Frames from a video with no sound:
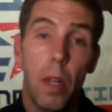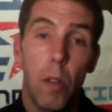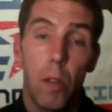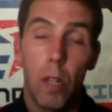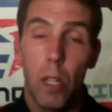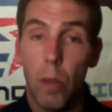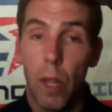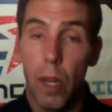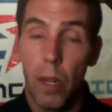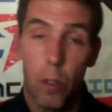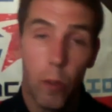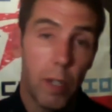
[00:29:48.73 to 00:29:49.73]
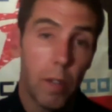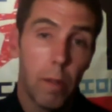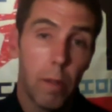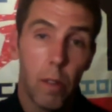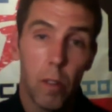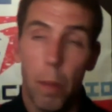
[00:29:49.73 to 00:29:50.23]
You can do that on a
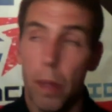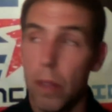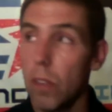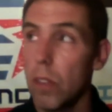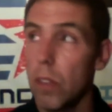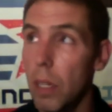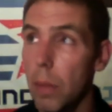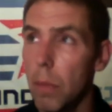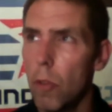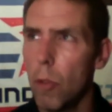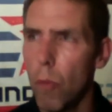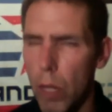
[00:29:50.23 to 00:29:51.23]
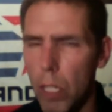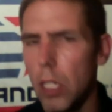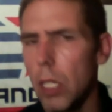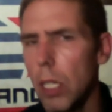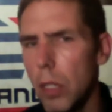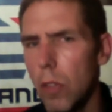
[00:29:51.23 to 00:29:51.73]
trainer. It's about the same
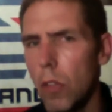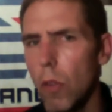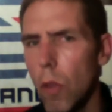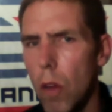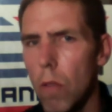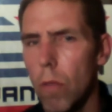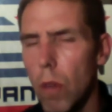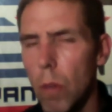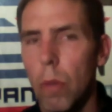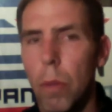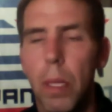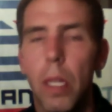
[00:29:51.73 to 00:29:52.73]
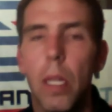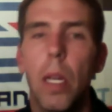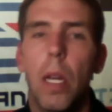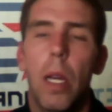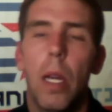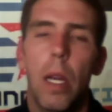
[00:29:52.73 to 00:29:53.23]
duration as your long run would be,
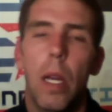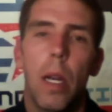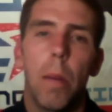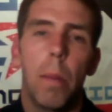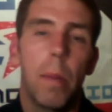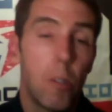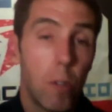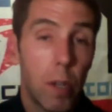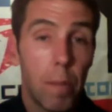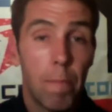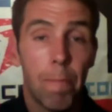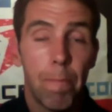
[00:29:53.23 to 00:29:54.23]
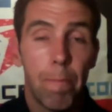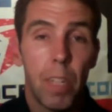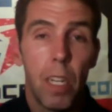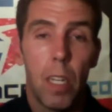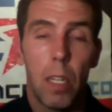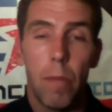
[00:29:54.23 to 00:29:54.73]
and you're
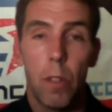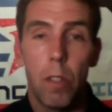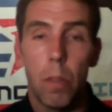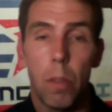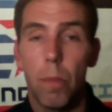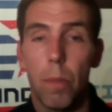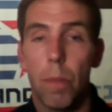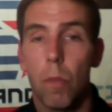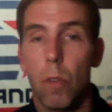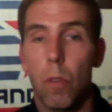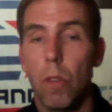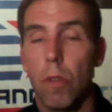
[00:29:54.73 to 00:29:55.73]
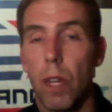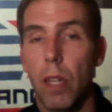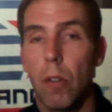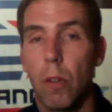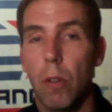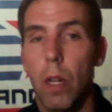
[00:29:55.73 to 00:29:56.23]
done. Very simple. So you've gotten
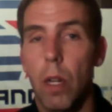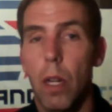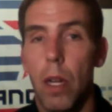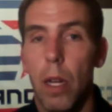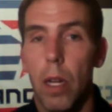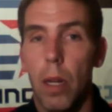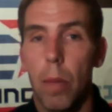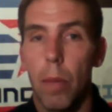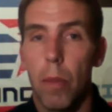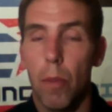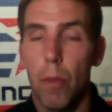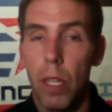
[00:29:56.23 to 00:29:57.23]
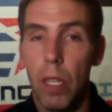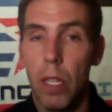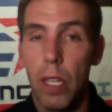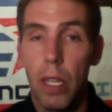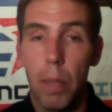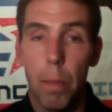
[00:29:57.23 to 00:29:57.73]
your 3
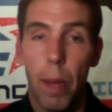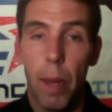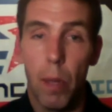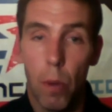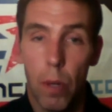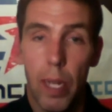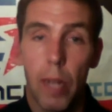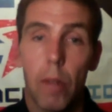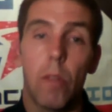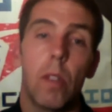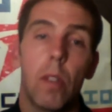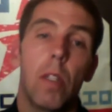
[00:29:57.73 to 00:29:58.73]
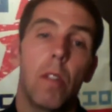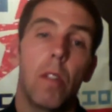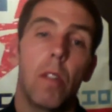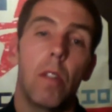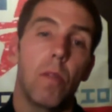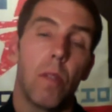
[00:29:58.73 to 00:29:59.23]
key bike workouts, and
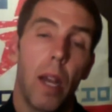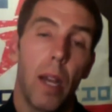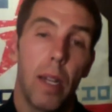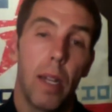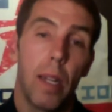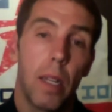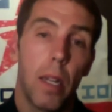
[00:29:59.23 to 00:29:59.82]
you've gotten in.